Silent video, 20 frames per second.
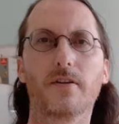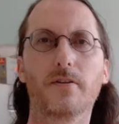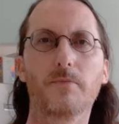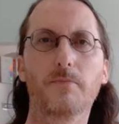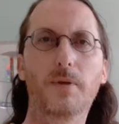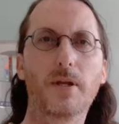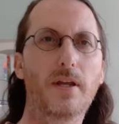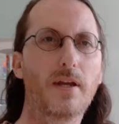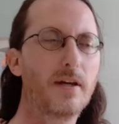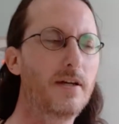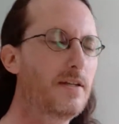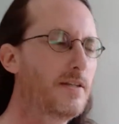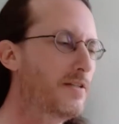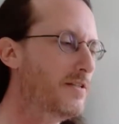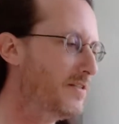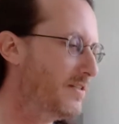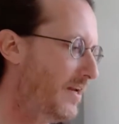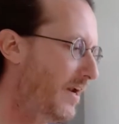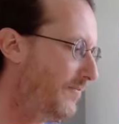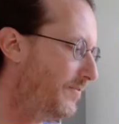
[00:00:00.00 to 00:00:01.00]

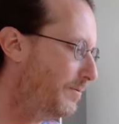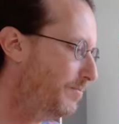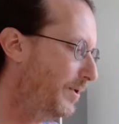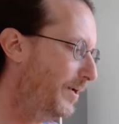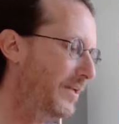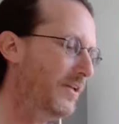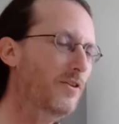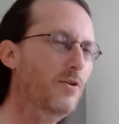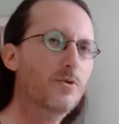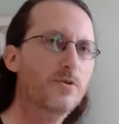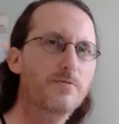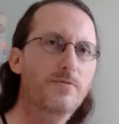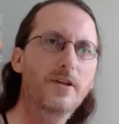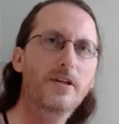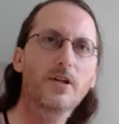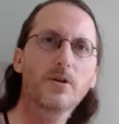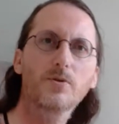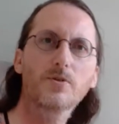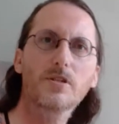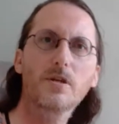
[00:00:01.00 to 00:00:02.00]
because everybody in those
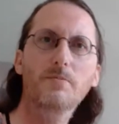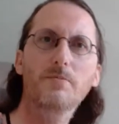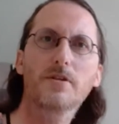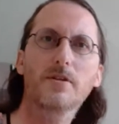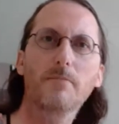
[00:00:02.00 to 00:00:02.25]
videos seems